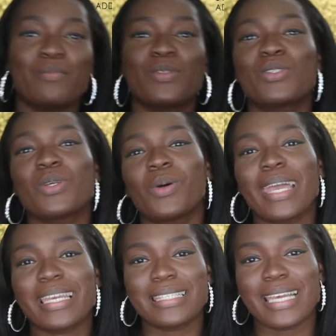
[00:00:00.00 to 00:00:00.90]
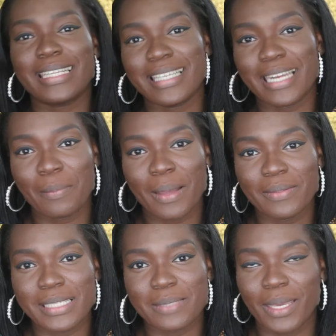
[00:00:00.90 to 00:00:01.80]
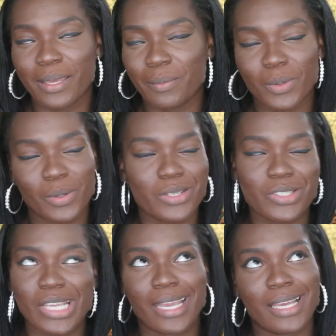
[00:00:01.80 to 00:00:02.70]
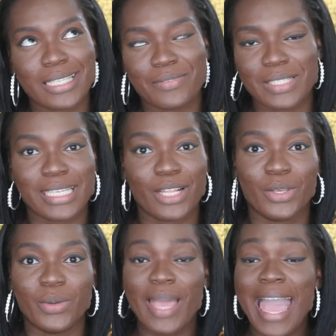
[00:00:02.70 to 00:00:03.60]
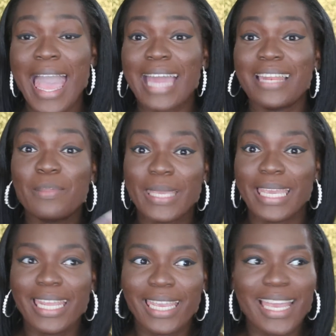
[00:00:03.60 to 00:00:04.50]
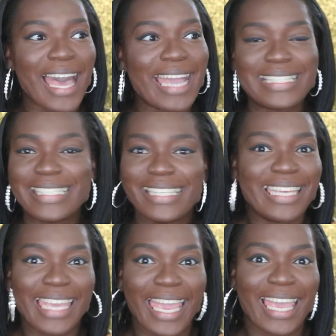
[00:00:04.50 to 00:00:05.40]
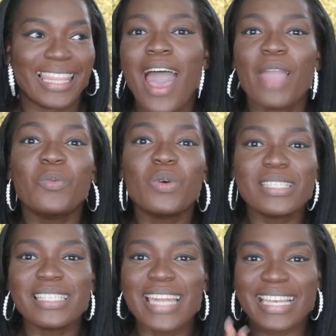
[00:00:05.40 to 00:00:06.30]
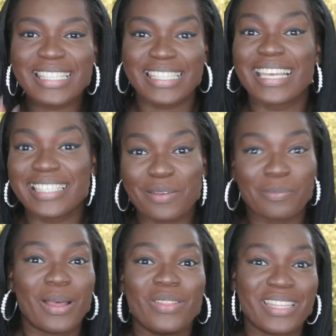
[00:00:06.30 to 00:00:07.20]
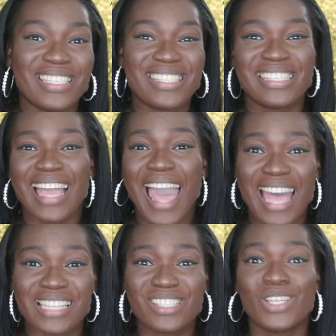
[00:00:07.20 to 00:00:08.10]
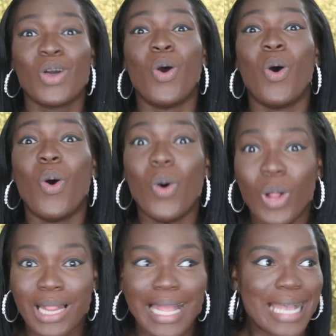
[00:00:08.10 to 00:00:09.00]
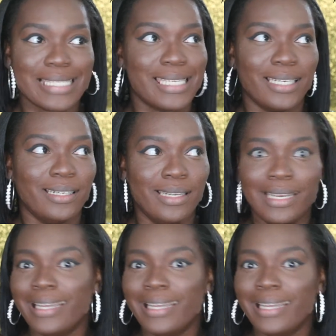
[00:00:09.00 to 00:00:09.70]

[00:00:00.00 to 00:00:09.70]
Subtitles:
am so excited about this makeup launch. I can't even tell you. And in the beginning, I didn't care. I wasn't excited about this at all, as in